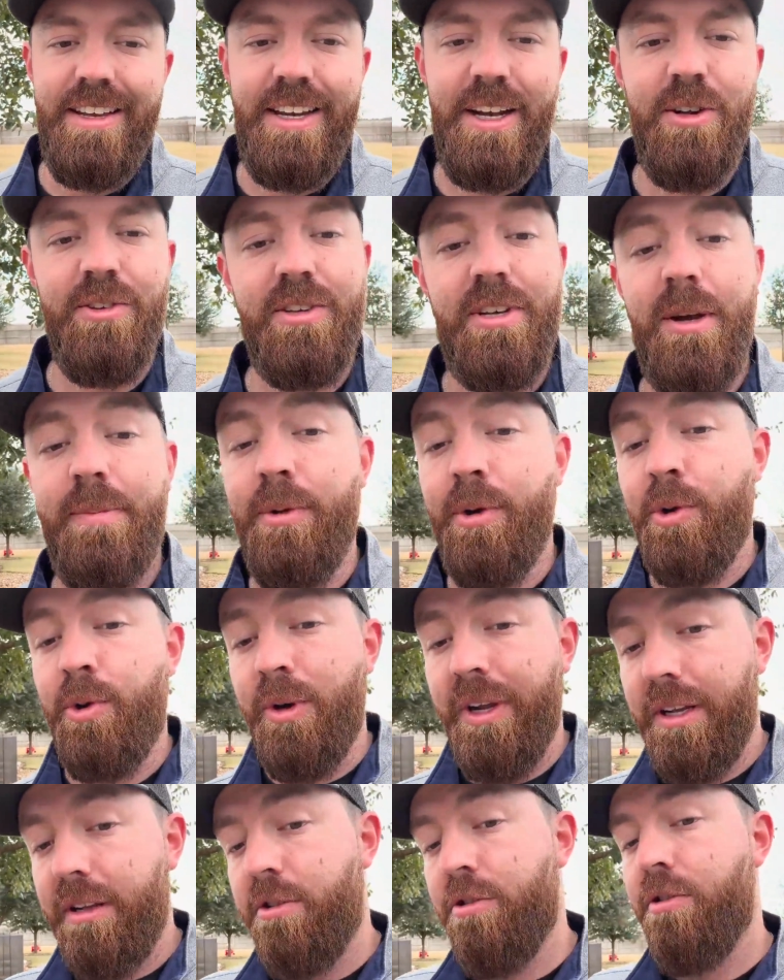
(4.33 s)
Here's a couple
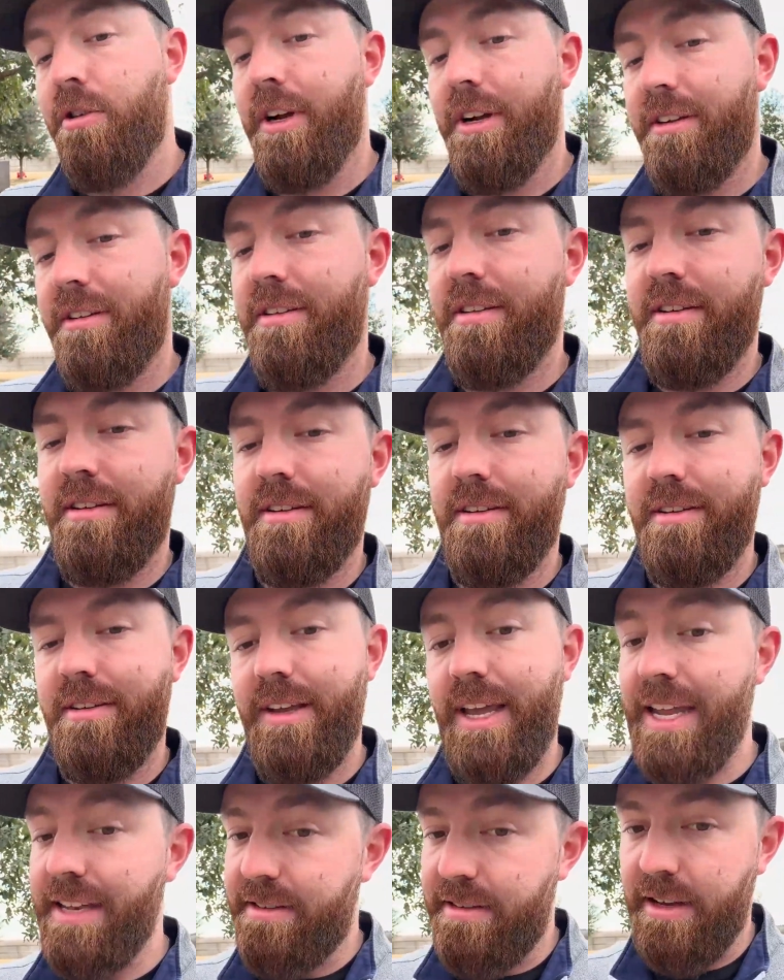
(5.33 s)
quick tricks
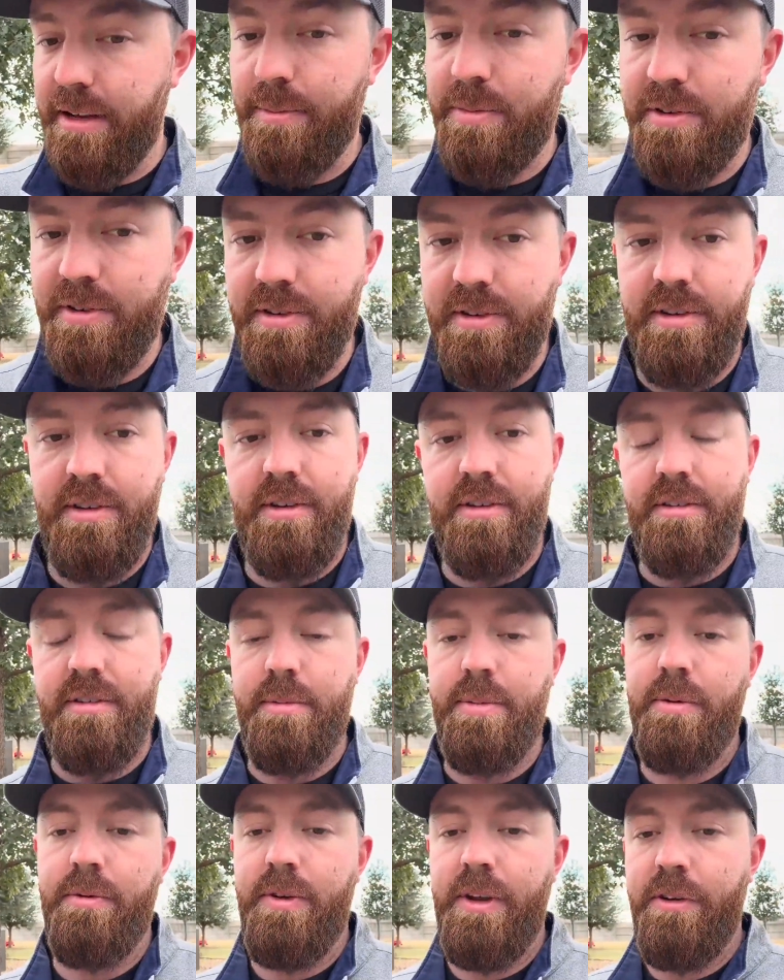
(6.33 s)
and tips
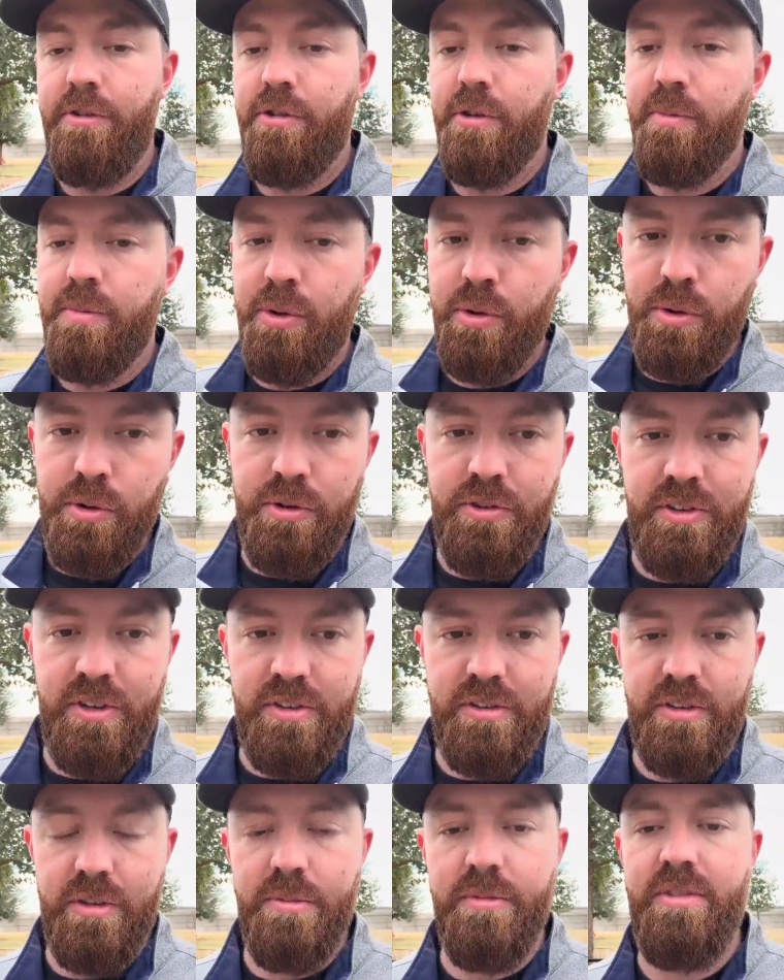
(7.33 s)
to prevent your pool
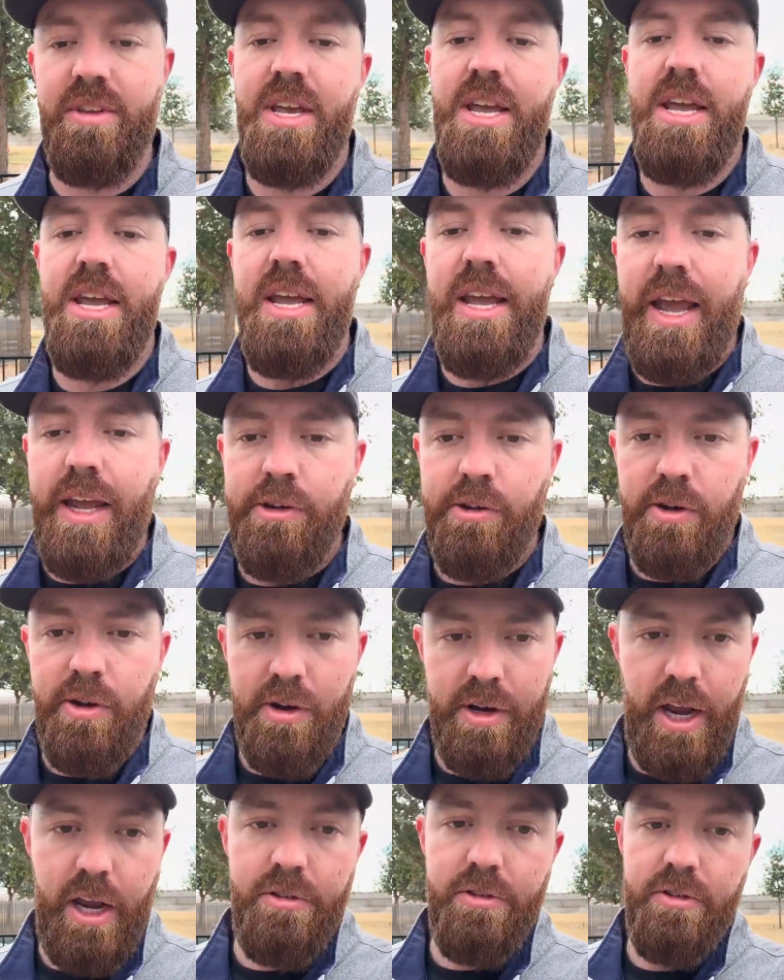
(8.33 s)
systems and your
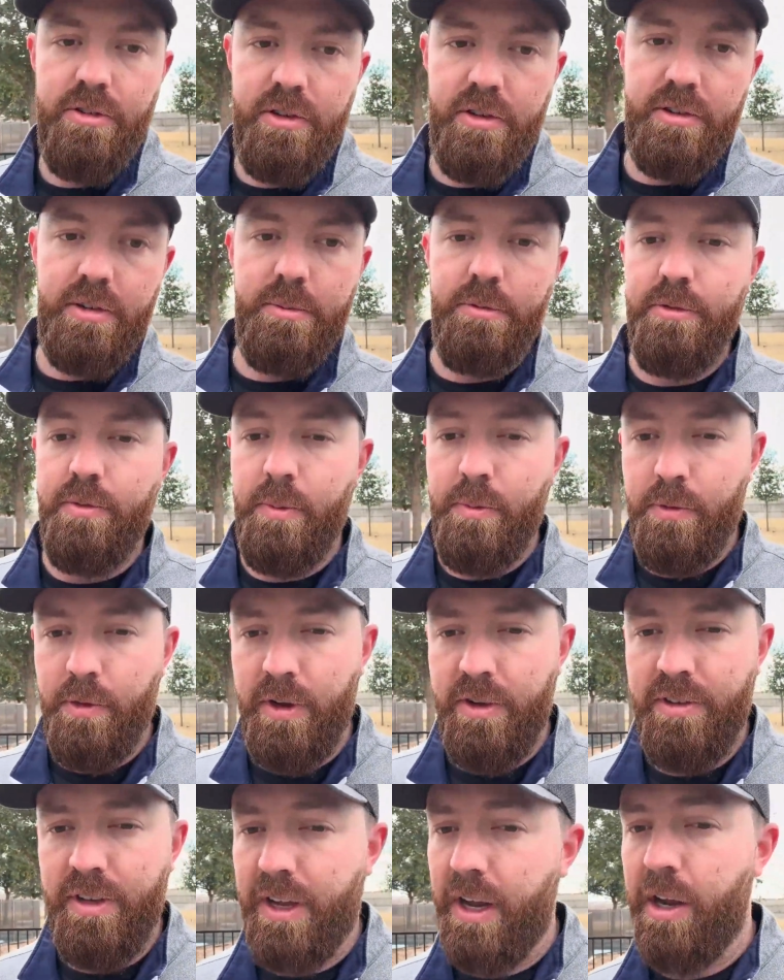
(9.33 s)
irrigation systems from
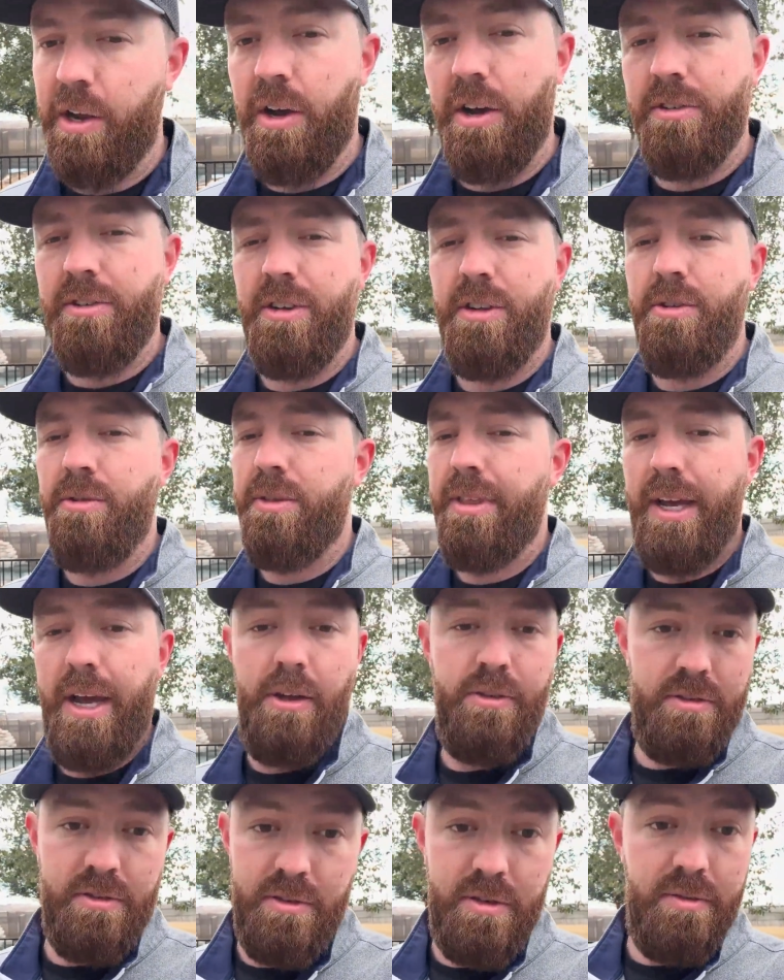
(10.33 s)
freezing and causing you
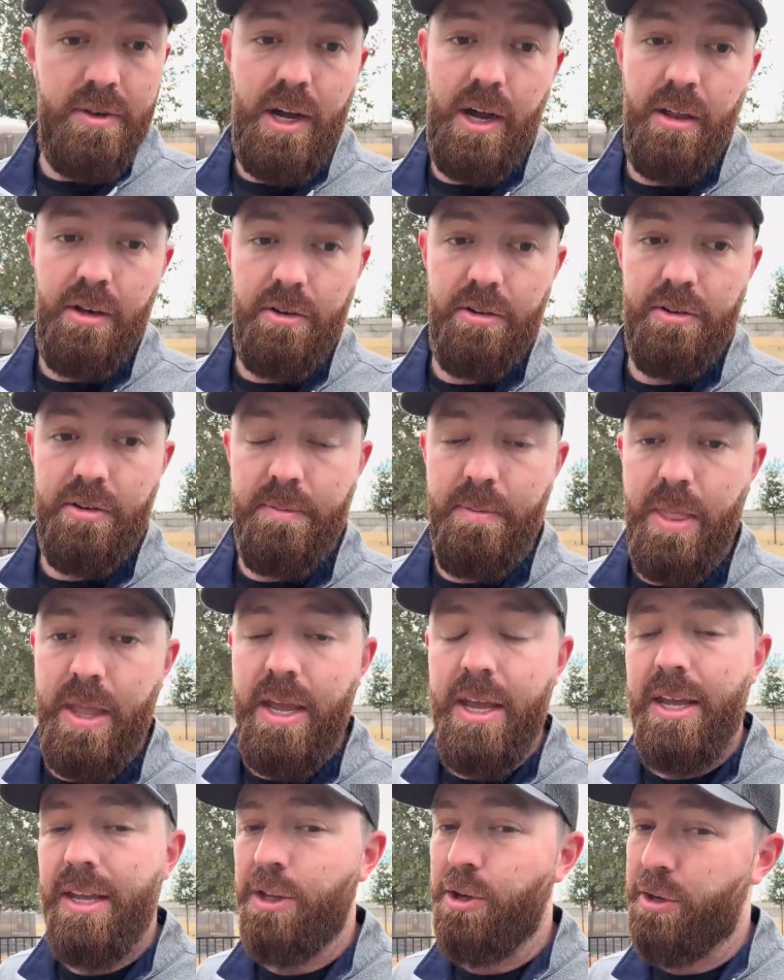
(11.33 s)
thousands of dollars.
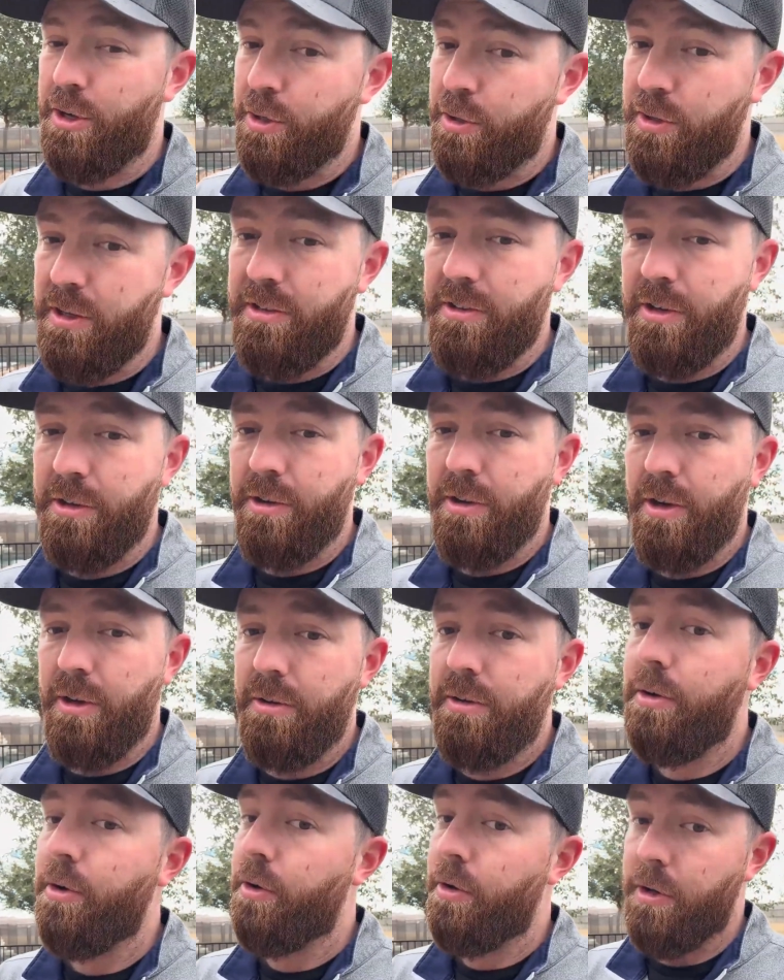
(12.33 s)
You could do these on your
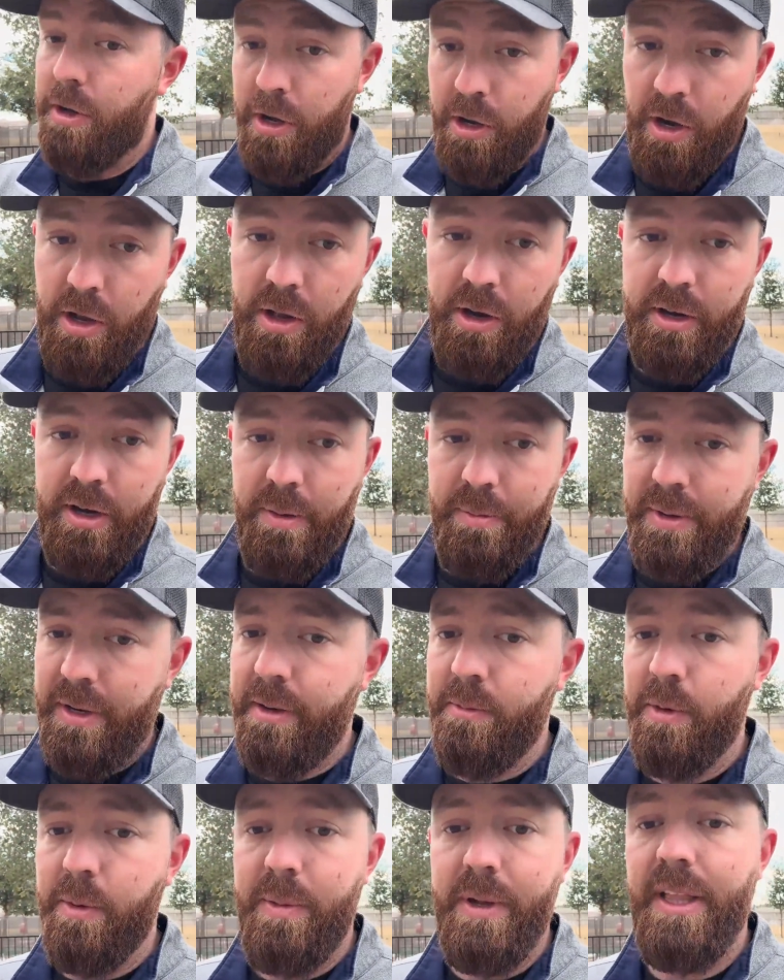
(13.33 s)
own, or you can call our company
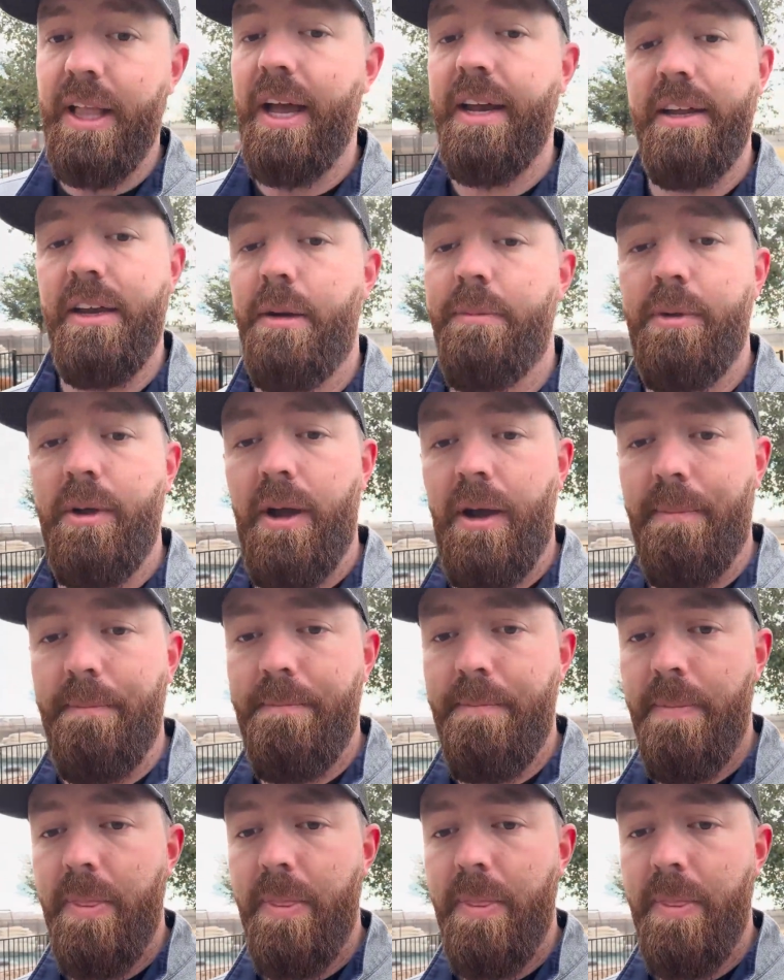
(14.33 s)
and we'd be glad to help you out.